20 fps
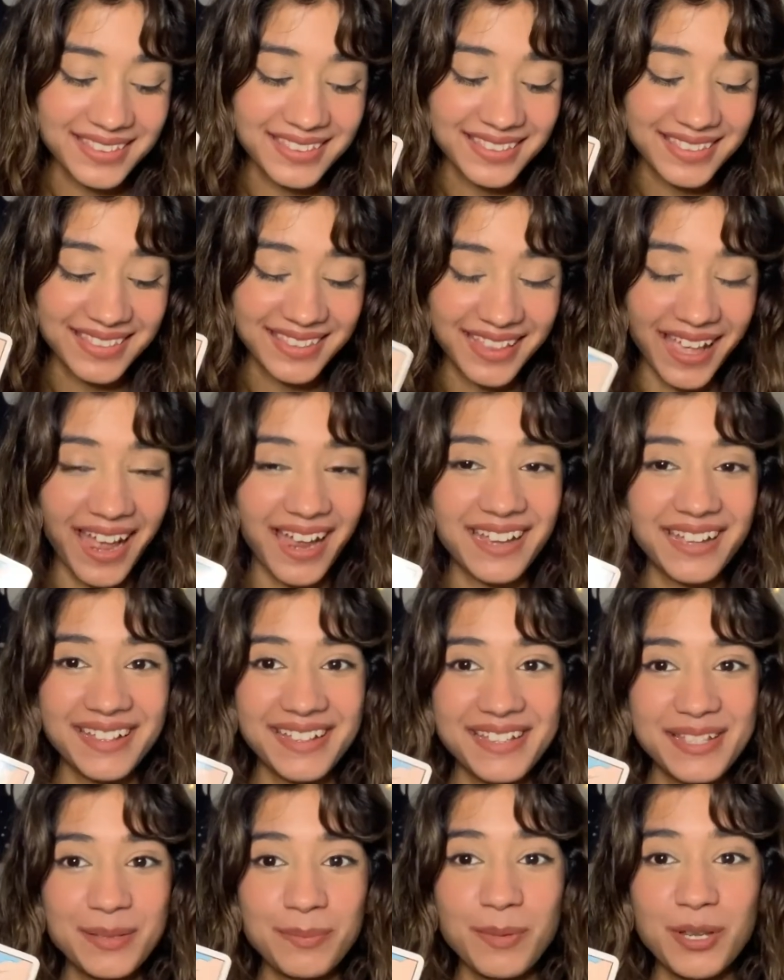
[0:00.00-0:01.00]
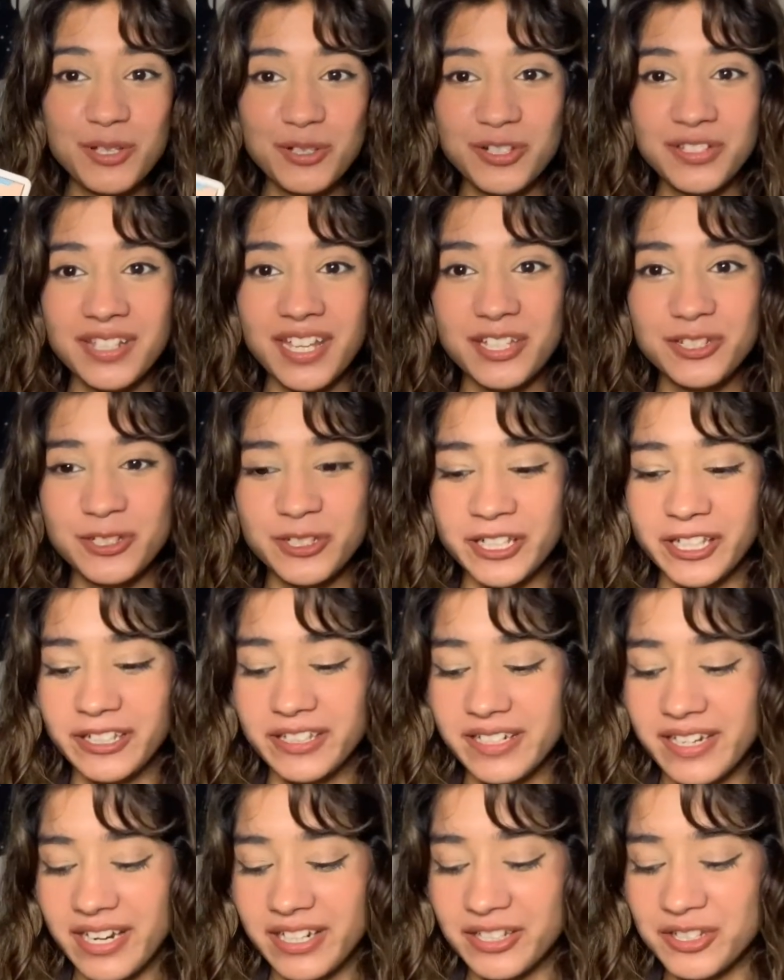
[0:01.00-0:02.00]
That is major
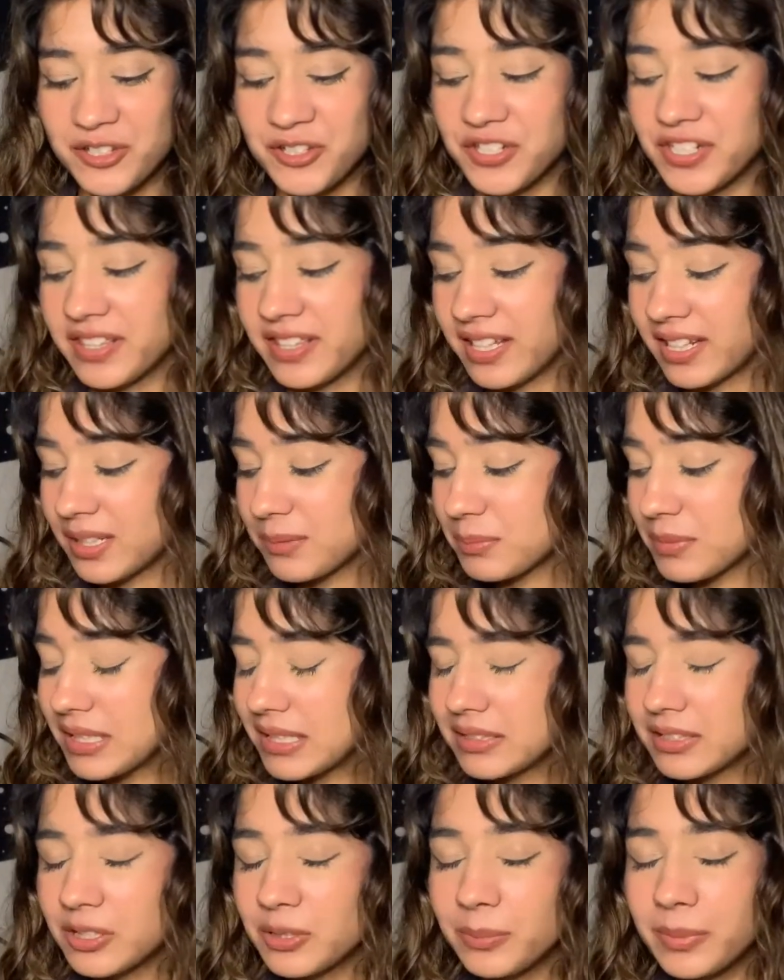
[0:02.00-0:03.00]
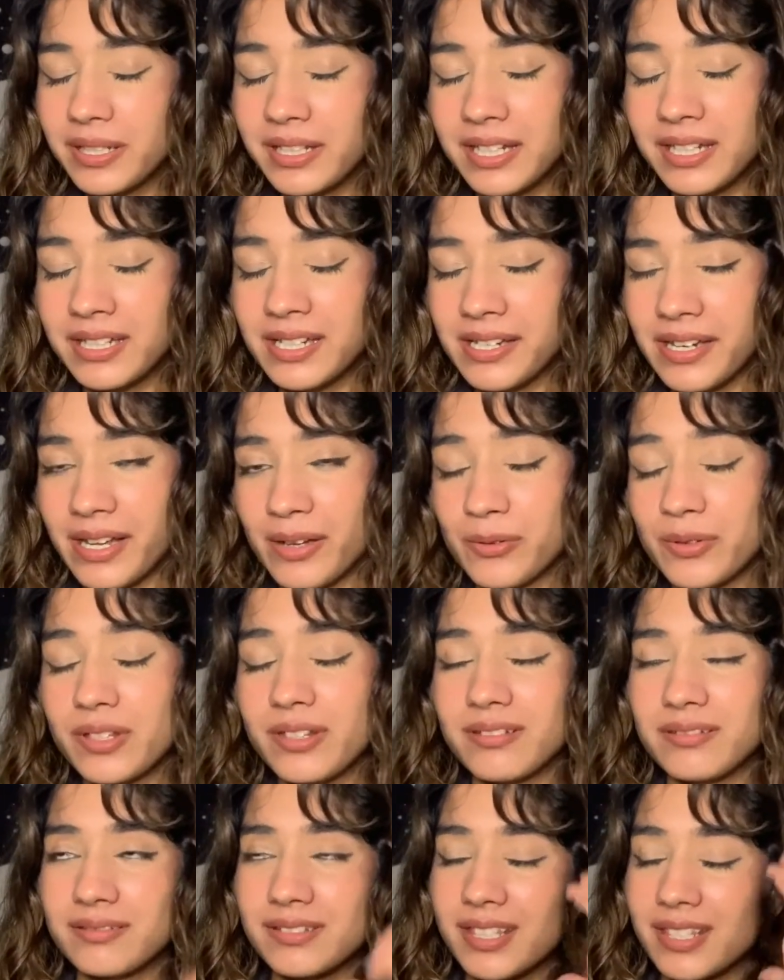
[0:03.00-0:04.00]
Sagittarian energy. They can be a little bit in and out
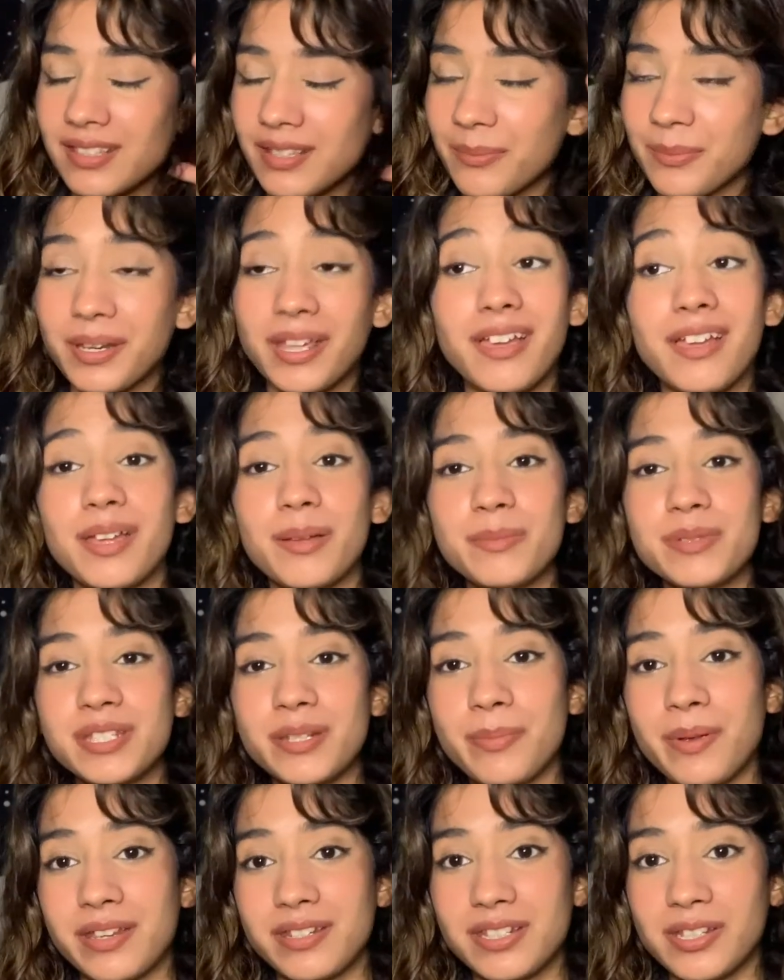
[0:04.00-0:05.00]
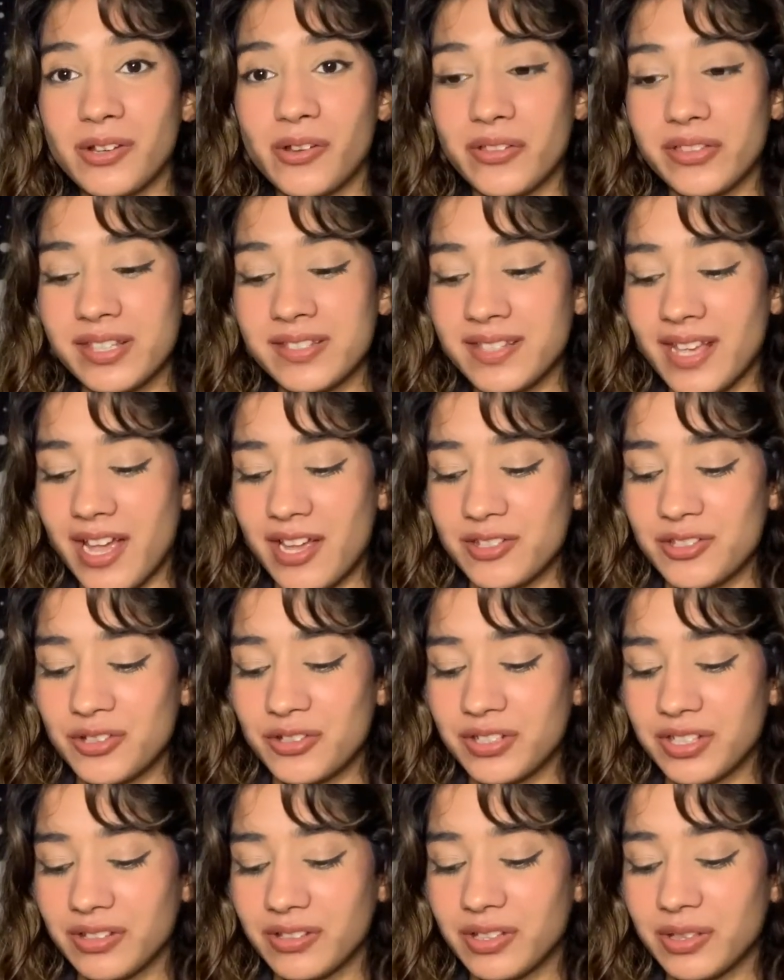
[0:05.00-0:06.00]
sometimes, depending on the Sag you're
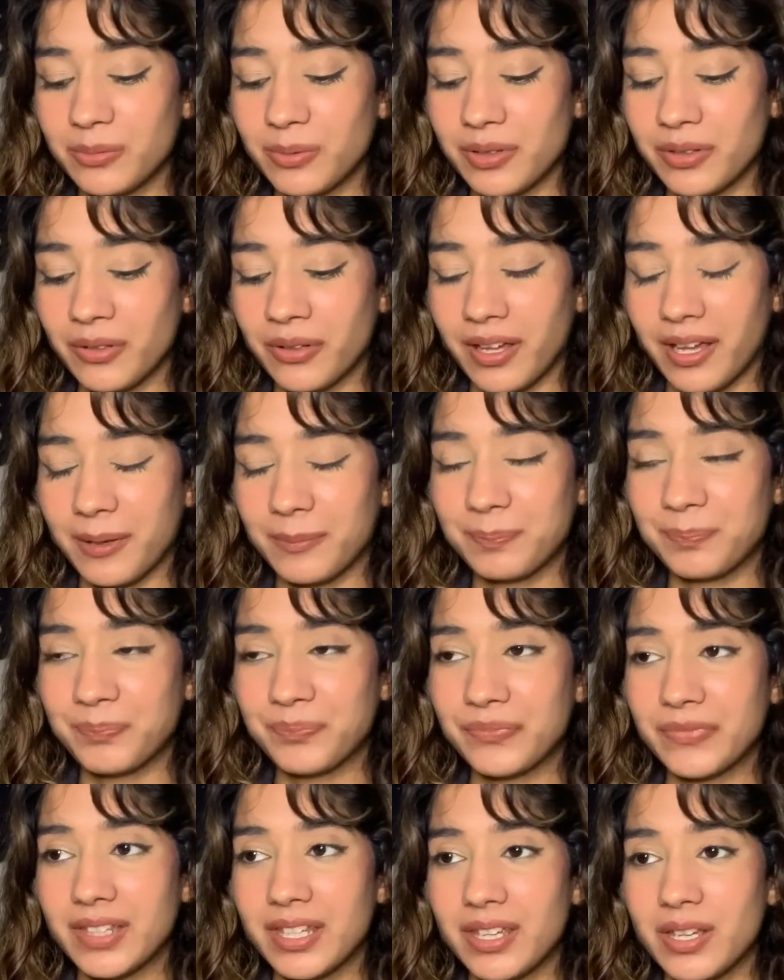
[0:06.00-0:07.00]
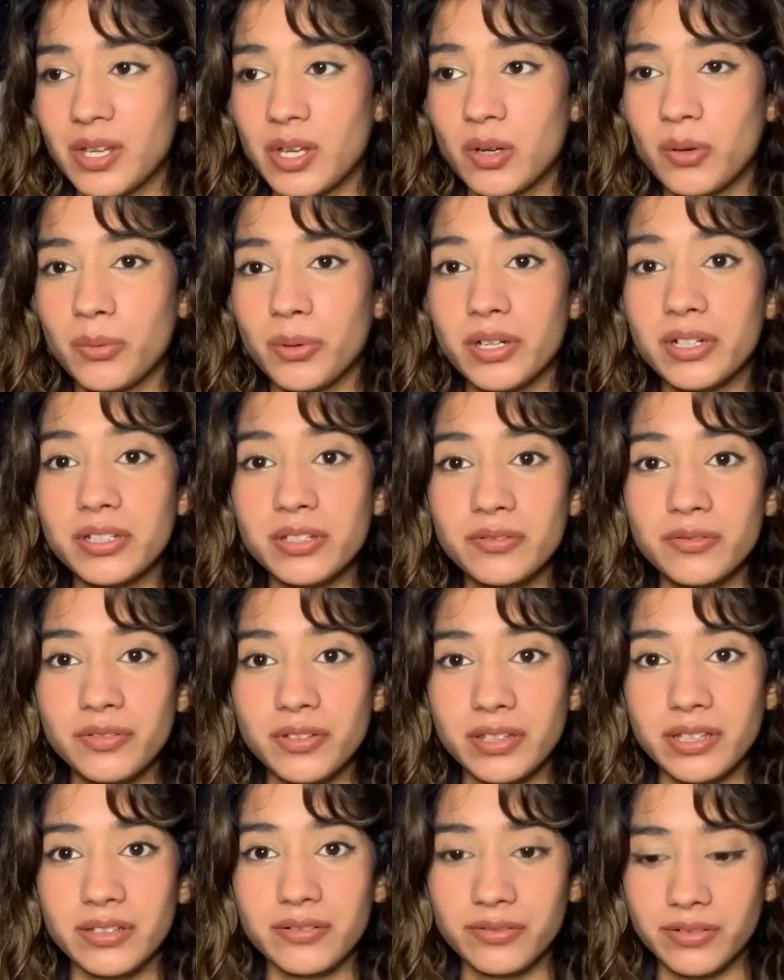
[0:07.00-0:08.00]
dealing with. Okay, what are you
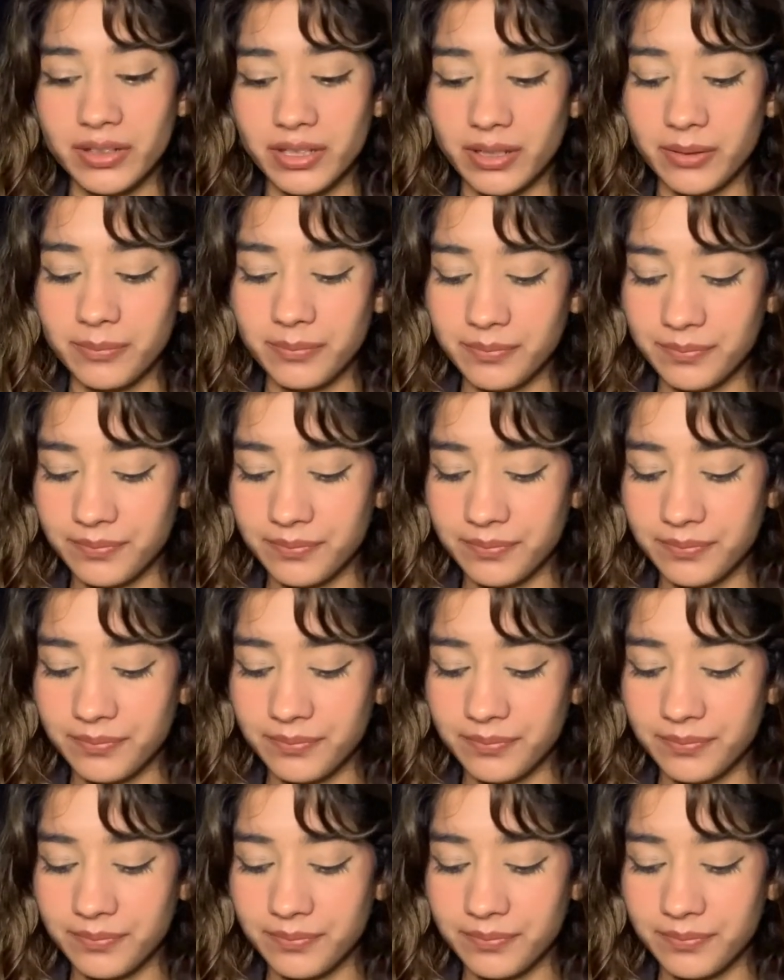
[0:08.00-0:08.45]
feeling for them?